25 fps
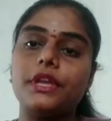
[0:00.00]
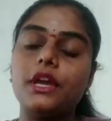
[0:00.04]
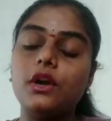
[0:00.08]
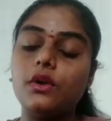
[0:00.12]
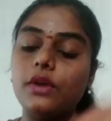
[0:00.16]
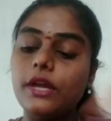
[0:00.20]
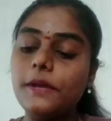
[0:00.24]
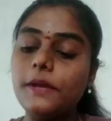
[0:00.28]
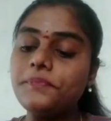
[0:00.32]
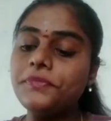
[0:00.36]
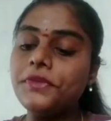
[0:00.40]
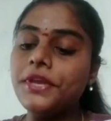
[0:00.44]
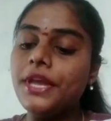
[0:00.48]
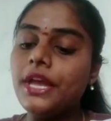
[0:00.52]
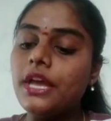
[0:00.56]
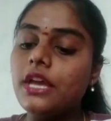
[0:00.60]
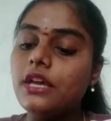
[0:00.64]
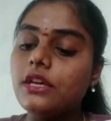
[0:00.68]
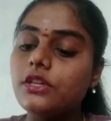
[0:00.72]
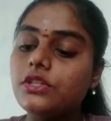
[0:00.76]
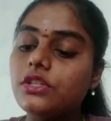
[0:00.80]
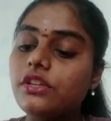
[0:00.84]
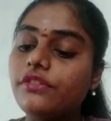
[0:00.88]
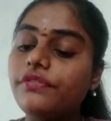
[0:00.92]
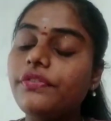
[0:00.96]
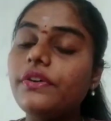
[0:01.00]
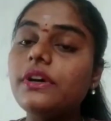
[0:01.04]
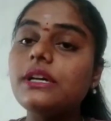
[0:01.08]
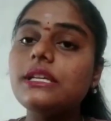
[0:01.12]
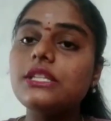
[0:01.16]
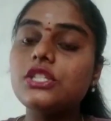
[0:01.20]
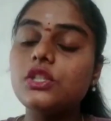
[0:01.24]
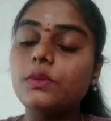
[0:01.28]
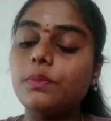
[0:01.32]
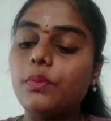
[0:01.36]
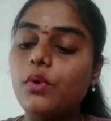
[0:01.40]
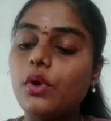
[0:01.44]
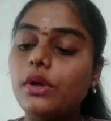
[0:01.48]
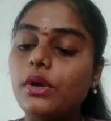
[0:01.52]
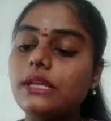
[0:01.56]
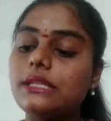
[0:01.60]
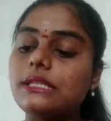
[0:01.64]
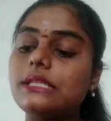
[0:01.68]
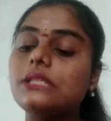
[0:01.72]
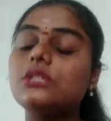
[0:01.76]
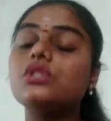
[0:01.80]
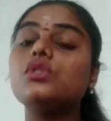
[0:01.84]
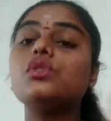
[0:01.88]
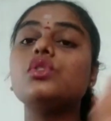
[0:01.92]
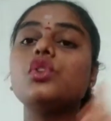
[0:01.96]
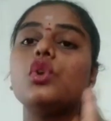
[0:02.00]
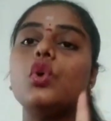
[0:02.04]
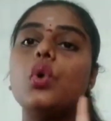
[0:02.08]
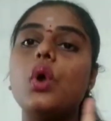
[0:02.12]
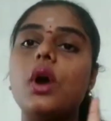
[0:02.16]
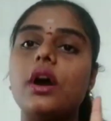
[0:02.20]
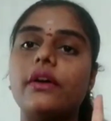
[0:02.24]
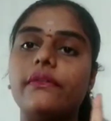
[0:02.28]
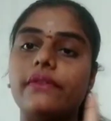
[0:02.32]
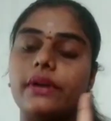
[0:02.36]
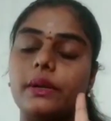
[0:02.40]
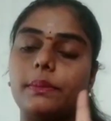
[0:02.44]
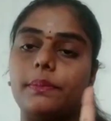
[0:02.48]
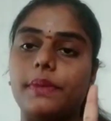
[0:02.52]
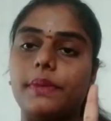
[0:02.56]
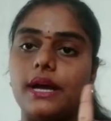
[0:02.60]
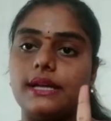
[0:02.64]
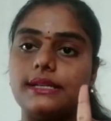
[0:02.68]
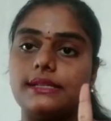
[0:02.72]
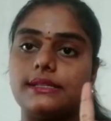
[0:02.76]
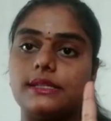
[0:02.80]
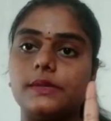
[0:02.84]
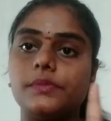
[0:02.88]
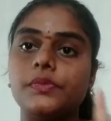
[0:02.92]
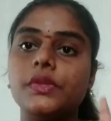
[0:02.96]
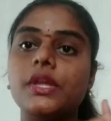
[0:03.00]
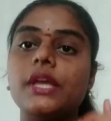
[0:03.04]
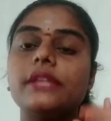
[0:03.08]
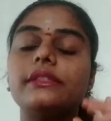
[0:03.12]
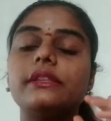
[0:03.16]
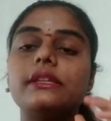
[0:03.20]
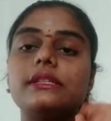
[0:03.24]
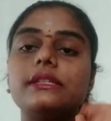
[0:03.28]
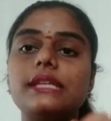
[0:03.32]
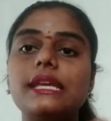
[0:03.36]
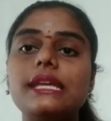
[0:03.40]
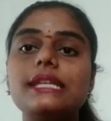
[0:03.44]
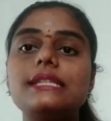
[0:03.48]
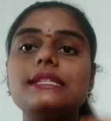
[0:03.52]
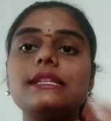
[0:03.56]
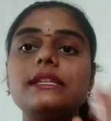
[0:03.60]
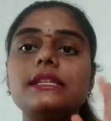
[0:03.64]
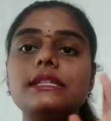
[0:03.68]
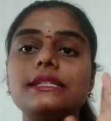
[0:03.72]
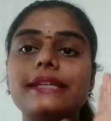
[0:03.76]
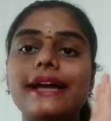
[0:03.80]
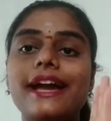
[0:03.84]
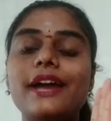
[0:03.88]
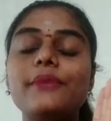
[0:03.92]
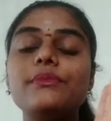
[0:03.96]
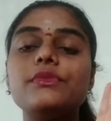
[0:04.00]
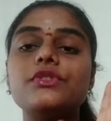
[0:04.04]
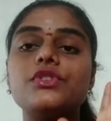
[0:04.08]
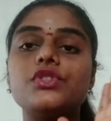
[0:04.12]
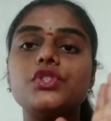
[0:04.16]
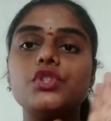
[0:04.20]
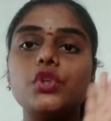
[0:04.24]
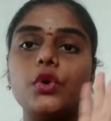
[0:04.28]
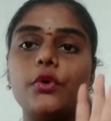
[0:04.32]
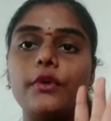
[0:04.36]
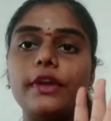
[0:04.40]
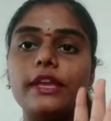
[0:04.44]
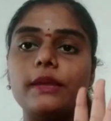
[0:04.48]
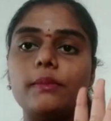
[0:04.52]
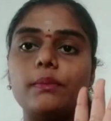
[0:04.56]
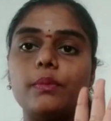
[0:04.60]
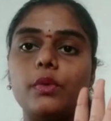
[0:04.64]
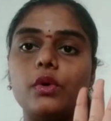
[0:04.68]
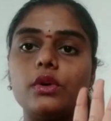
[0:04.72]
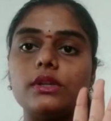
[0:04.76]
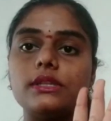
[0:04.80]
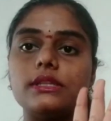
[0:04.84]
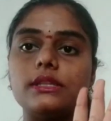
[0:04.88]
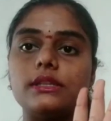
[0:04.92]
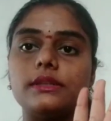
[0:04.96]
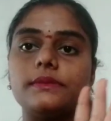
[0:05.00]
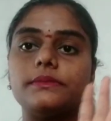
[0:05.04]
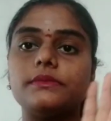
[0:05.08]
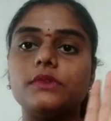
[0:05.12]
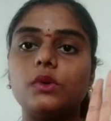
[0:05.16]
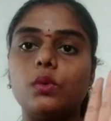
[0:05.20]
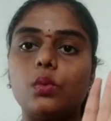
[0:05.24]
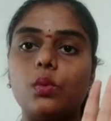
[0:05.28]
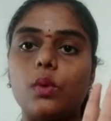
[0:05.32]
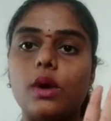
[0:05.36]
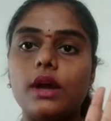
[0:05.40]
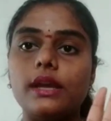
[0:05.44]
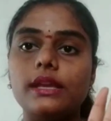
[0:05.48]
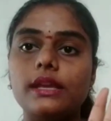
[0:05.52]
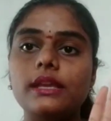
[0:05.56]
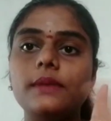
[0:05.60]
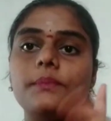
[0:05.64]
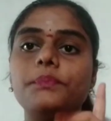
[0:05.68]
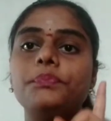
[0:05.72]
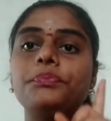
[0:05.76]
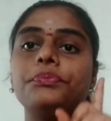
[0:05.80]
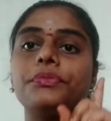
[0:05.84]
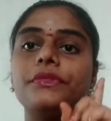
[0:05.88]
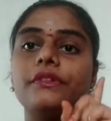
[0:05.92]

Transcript: Okay, the first point is to know our past. The date and time is so important. Why?